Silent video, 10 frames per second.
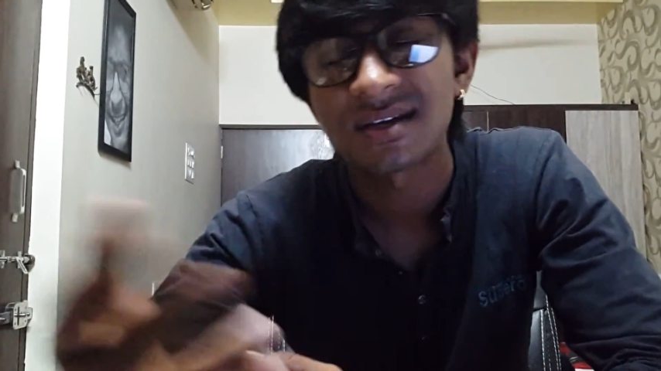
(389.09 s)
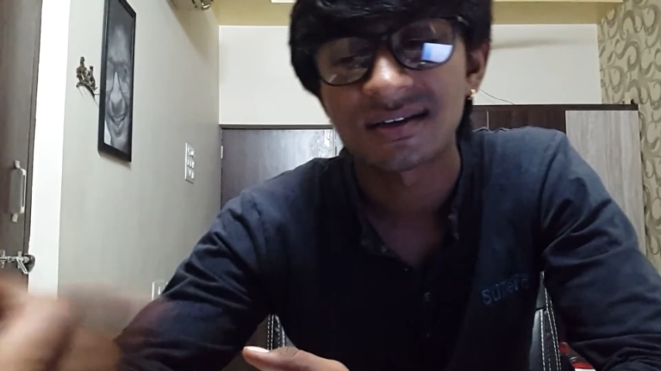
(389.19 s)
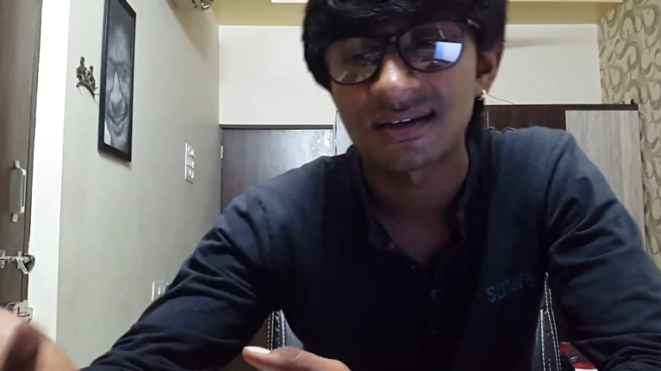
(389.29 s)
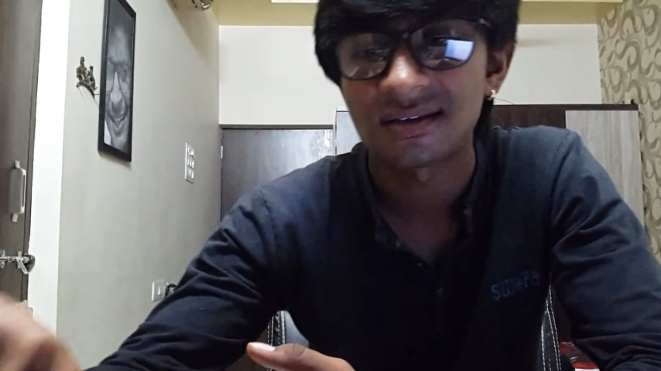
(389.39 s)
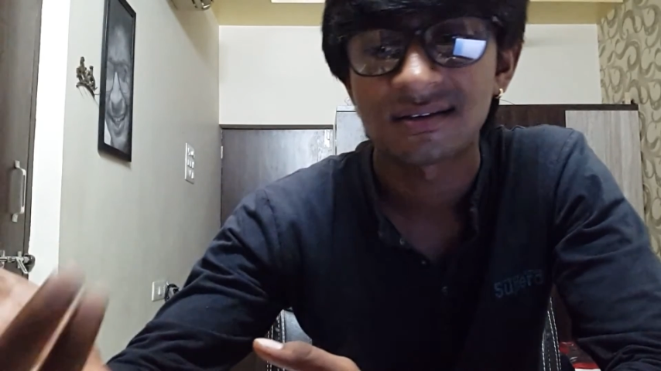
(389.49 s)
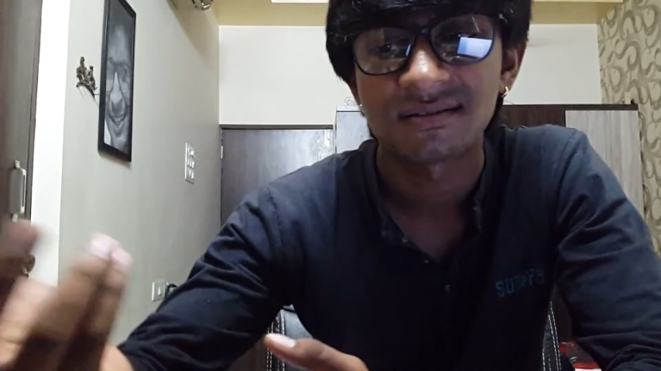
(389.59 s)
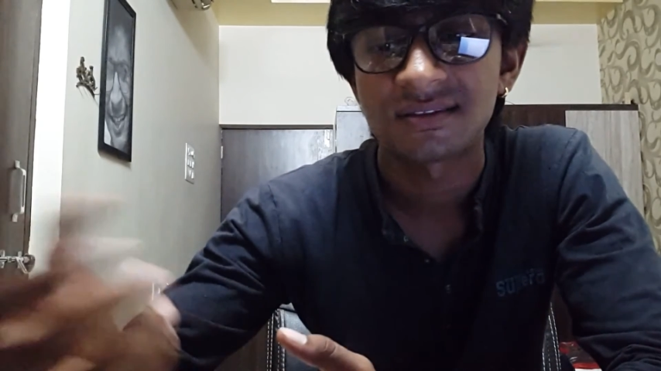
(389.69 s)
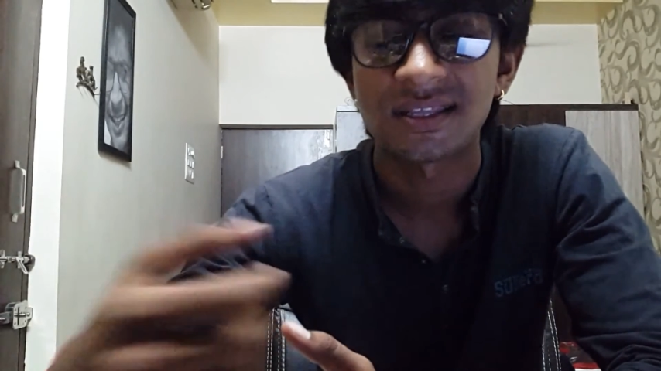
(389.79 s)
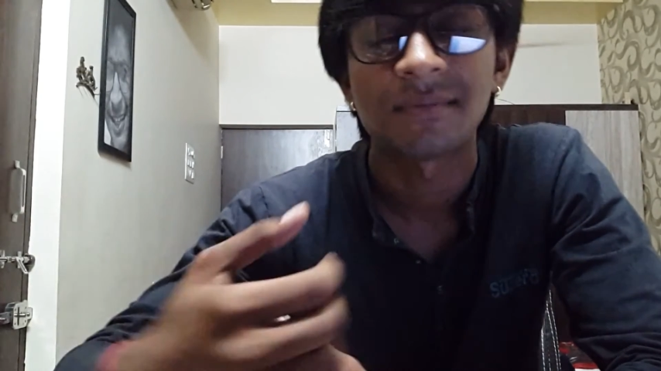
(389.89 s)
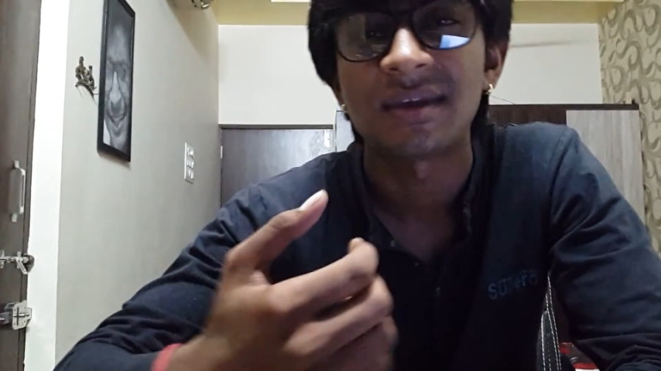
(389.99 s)
and uh,
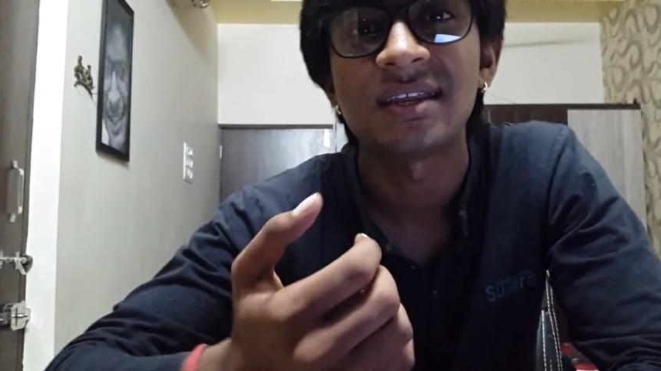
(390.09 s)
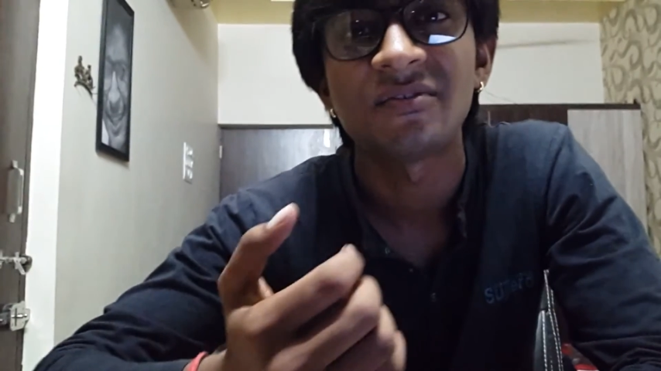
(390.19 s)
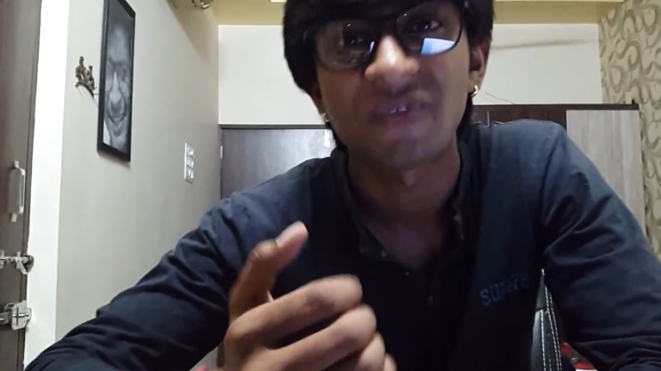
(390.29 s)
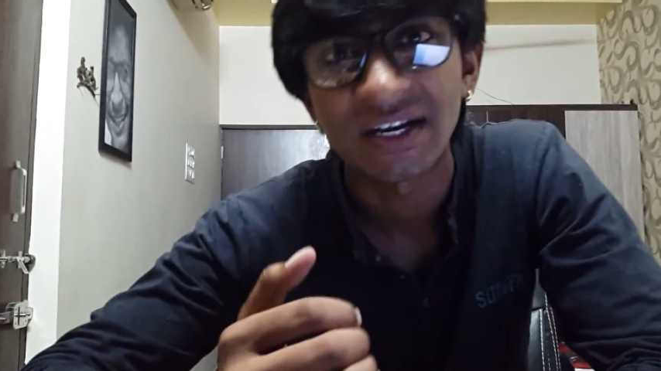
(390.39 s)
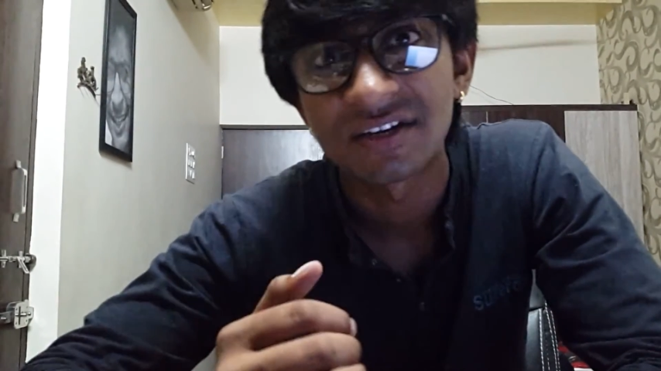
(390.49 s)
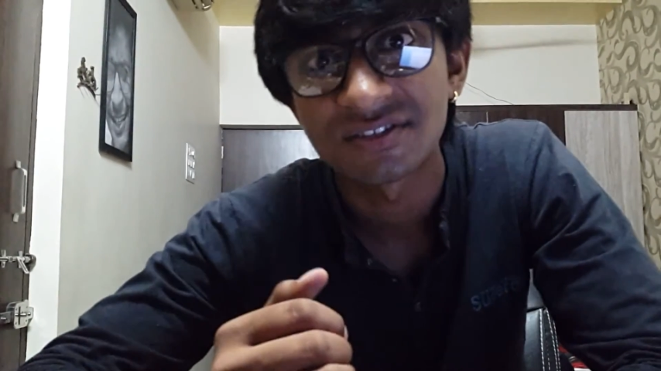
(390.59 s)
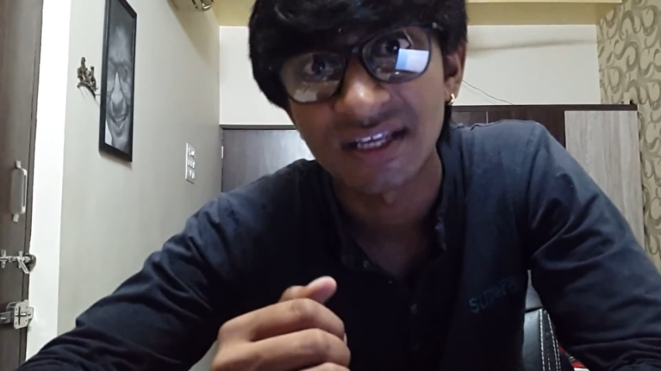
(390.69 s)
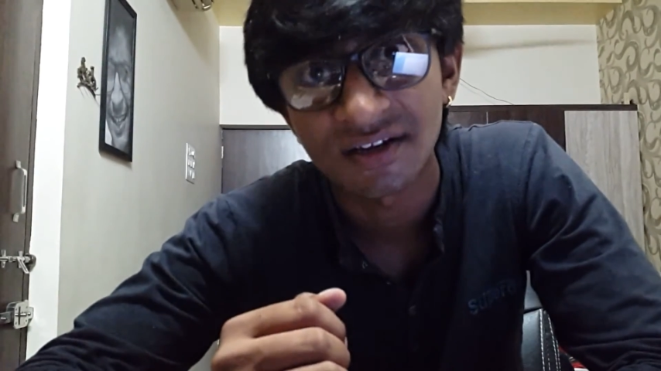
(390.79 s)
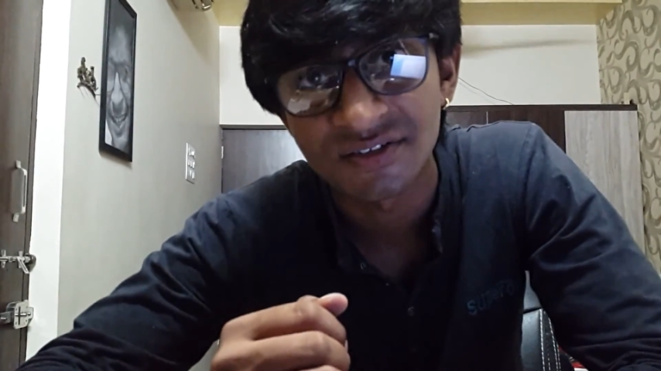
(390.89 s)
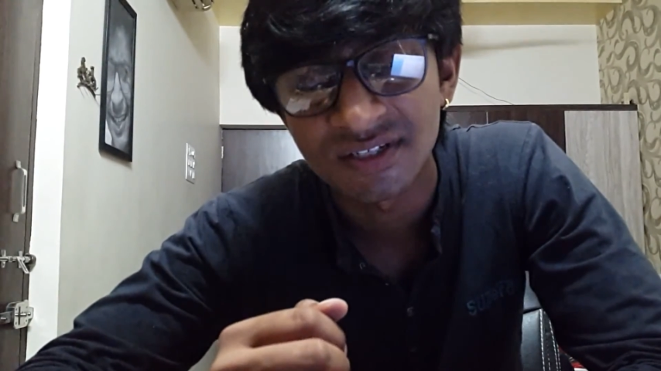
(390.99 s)
there are many factors
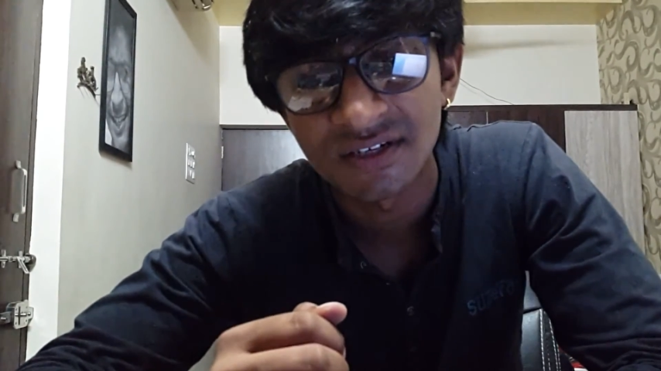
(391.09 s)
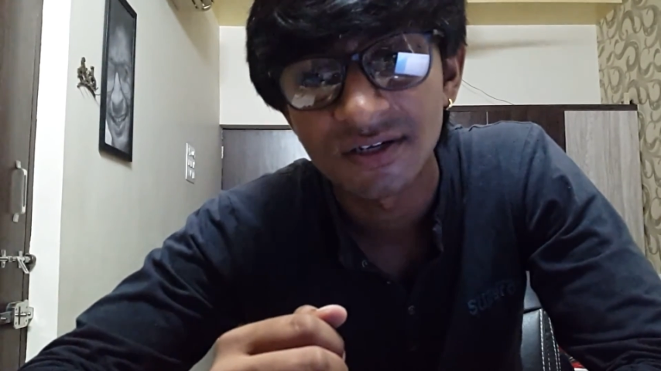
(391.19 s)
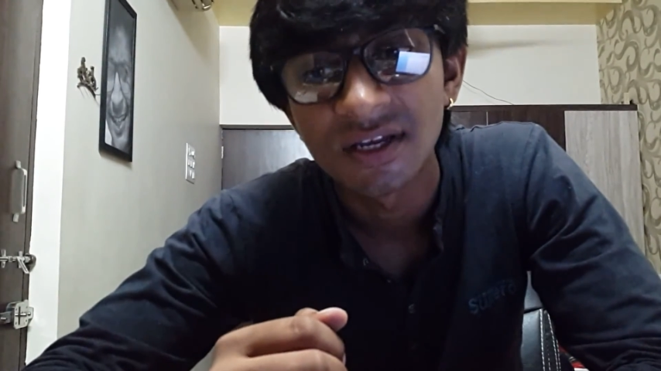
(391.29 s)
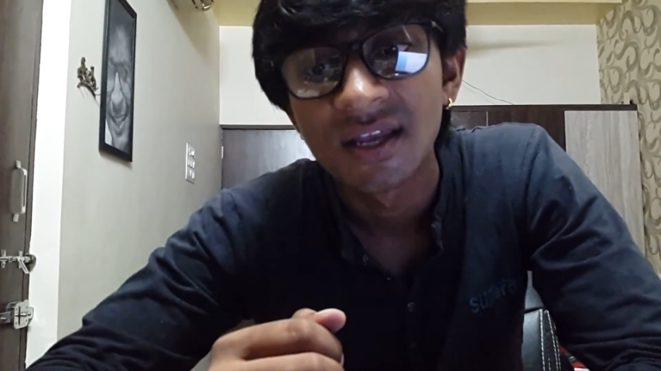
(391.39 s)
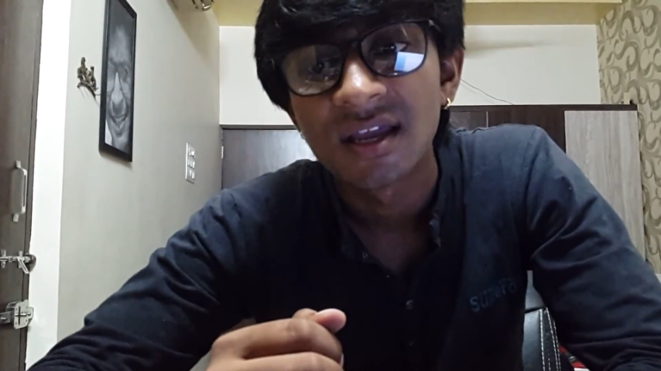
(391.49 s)
they are considered.